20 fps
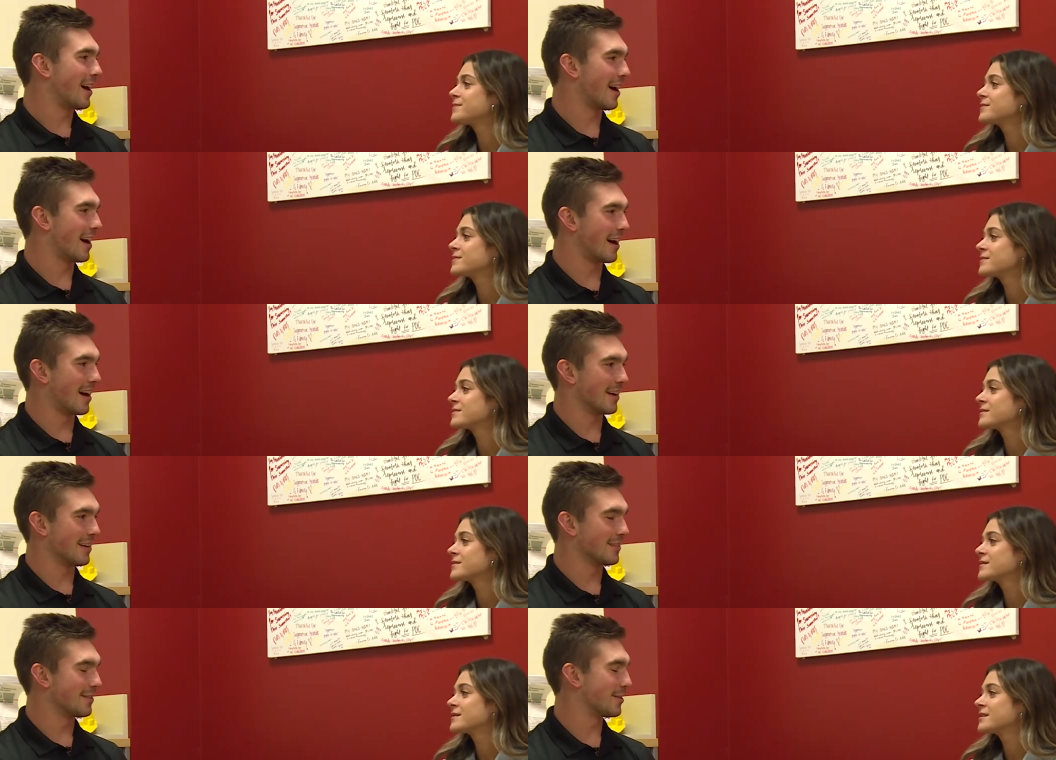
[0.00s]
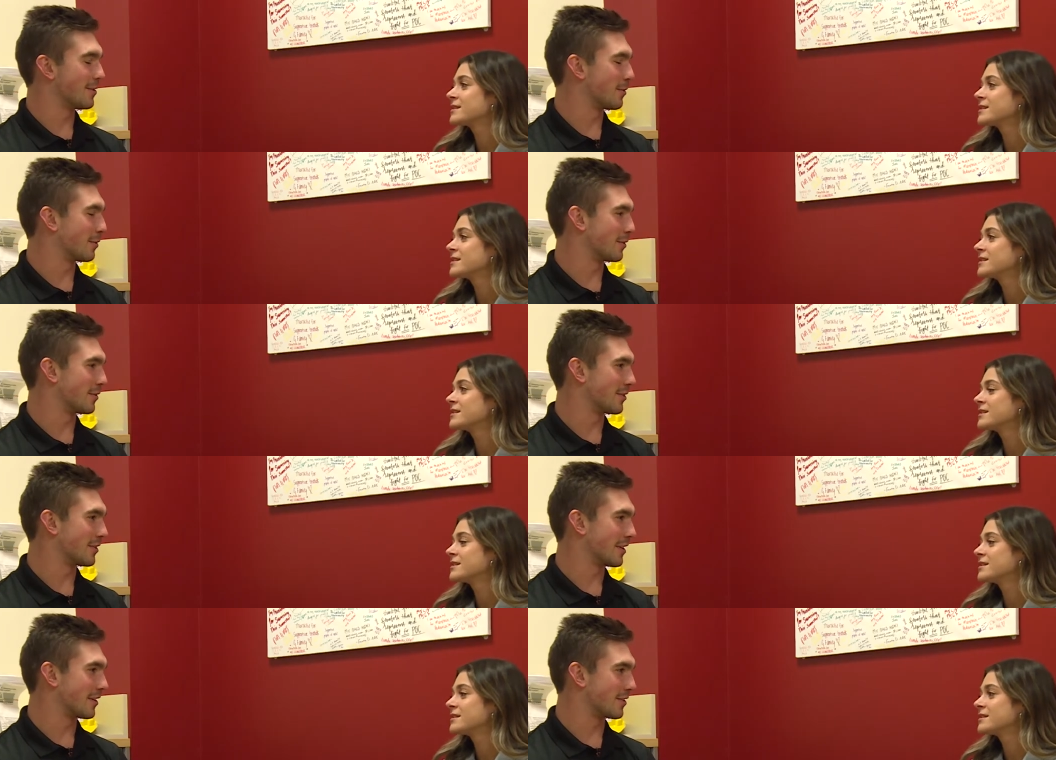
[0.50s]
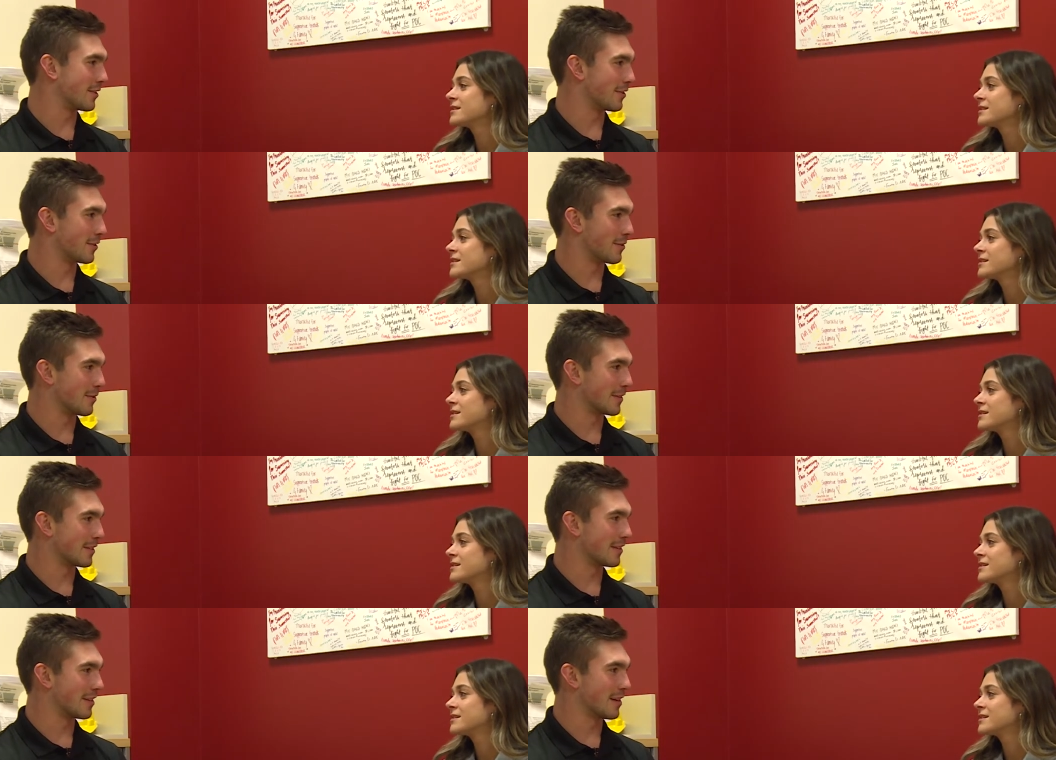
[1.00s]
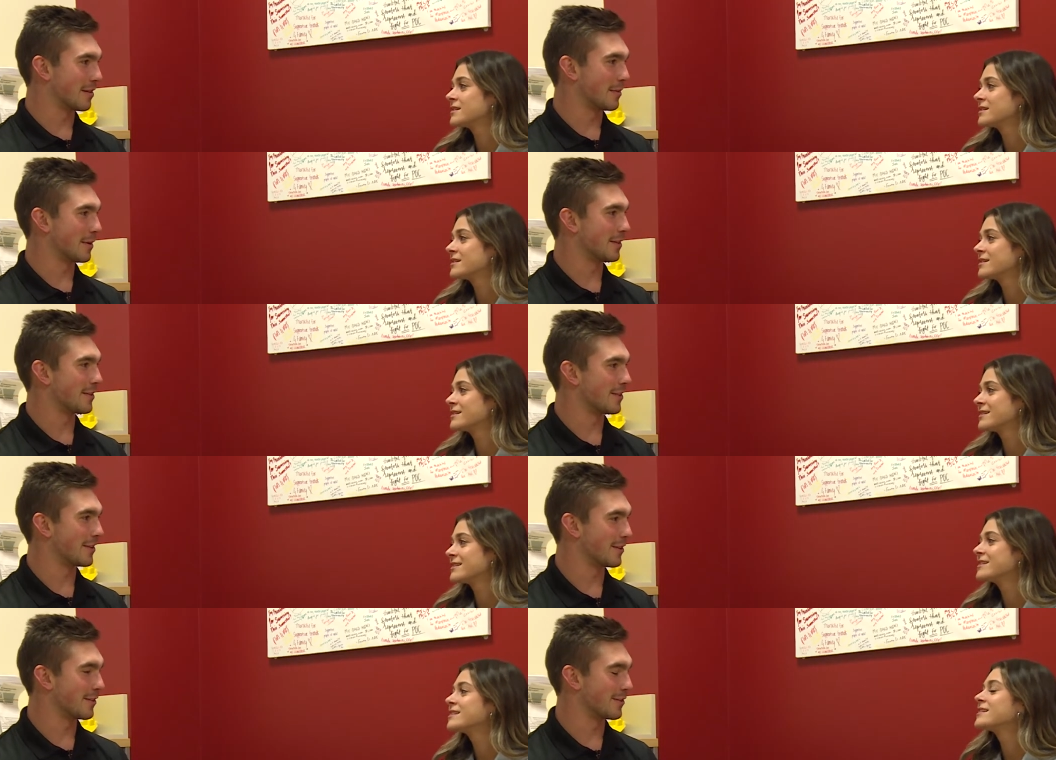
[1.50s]
Speaker 1: uh, two older sisters who went to
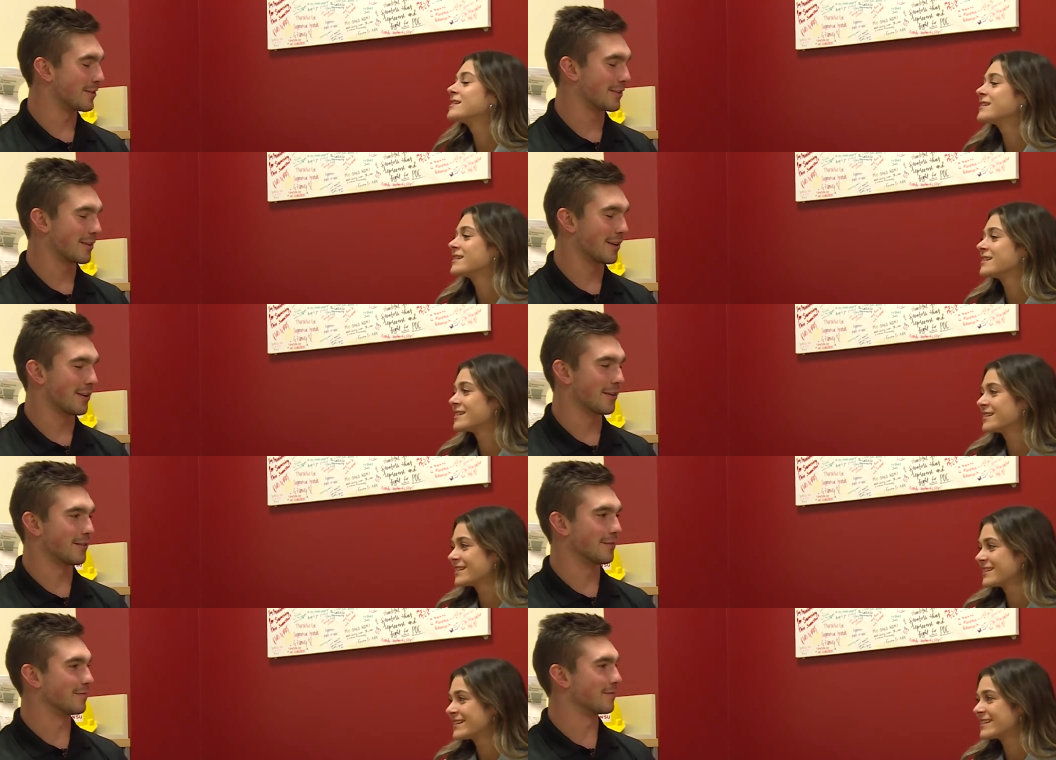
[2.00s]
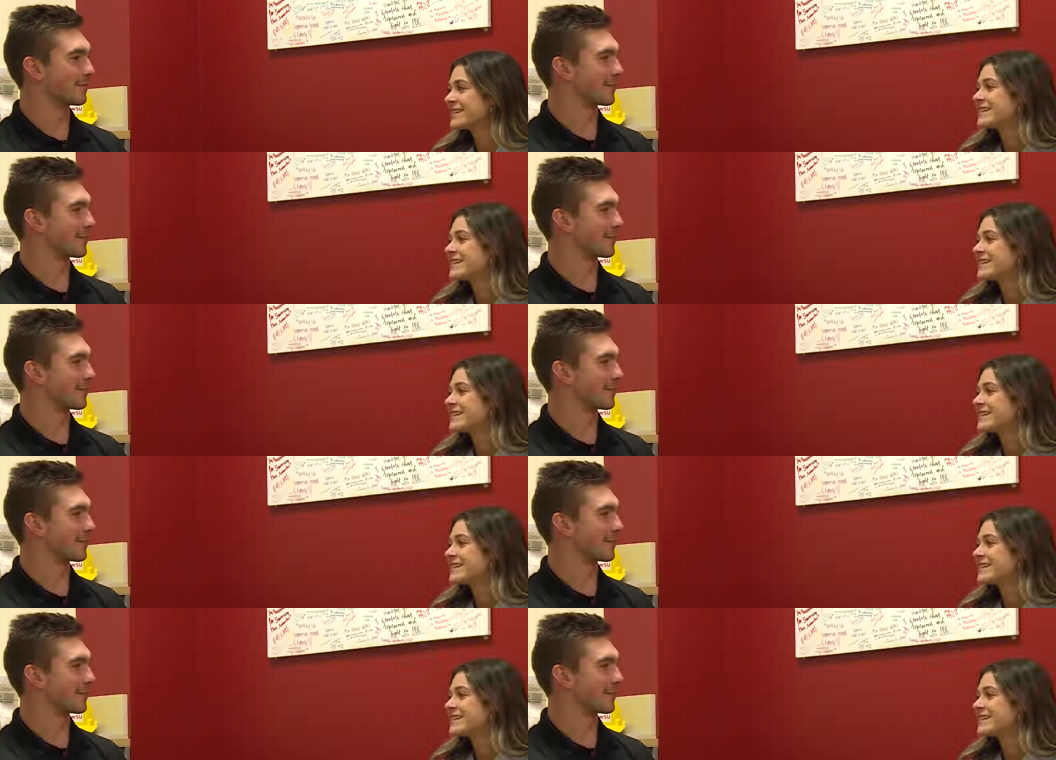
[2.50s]
WSU, so